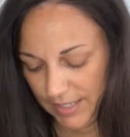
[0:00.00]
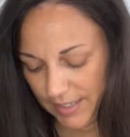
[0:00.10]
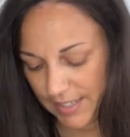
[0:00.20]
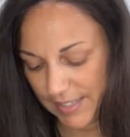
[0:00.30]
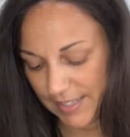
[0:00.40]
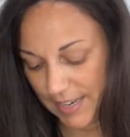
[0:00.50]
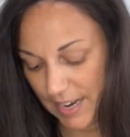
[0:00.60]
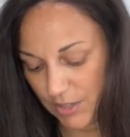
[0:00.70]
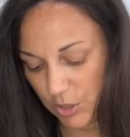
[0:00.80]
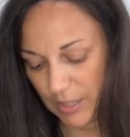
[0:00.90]
This is the
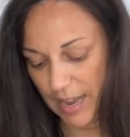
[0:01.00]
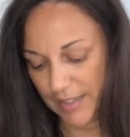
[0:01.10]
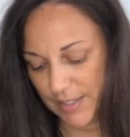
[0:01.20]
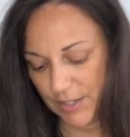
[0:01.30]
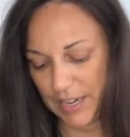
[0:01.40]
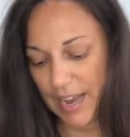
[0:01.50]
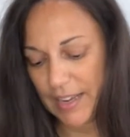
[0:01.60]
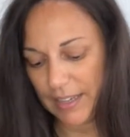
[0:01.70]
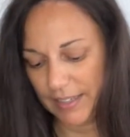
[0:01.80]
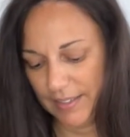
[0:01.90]
Angel Answer
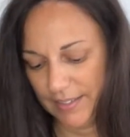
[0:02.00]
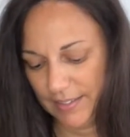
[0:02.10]
deck.